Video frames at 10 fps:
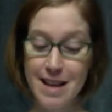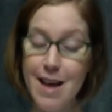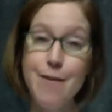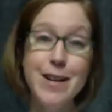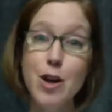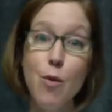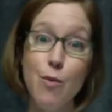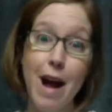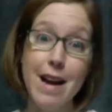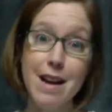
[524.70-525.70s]
If I don't
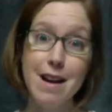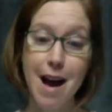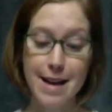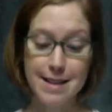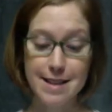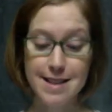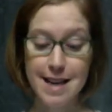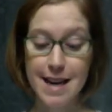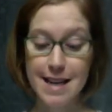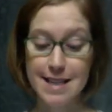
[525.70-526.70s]
recognize the
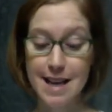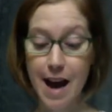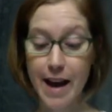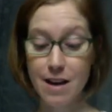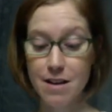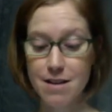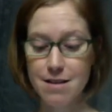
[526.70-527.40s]
study design,